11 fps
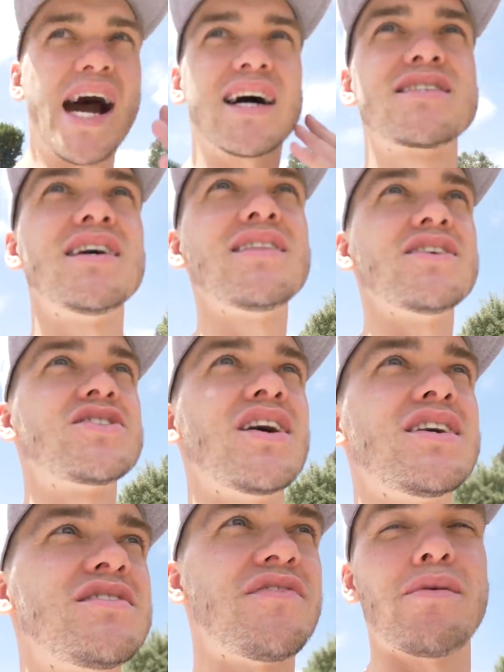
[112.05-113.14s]
at the
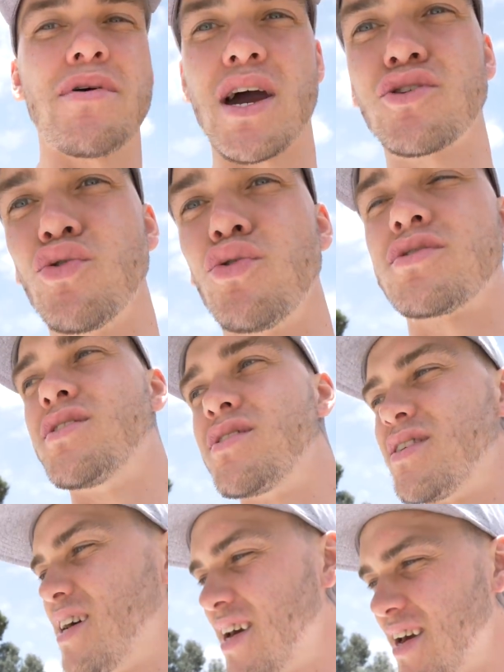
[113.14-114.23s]
fam
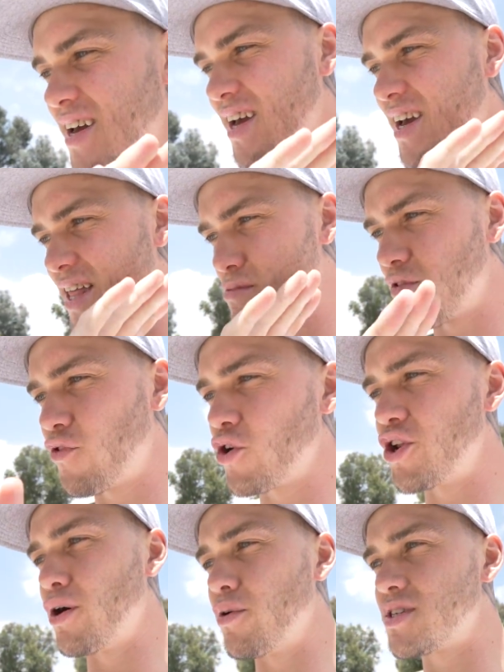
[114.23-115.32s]
headquarters. And then before
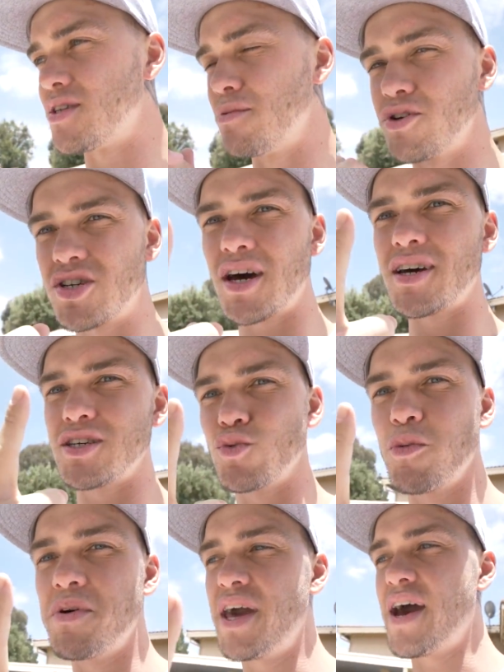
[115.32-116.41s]
you know it, the Mercedes
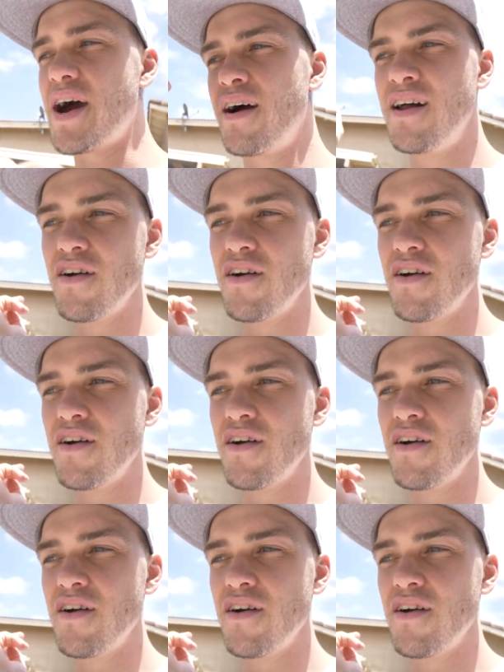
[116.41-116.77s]
will be here.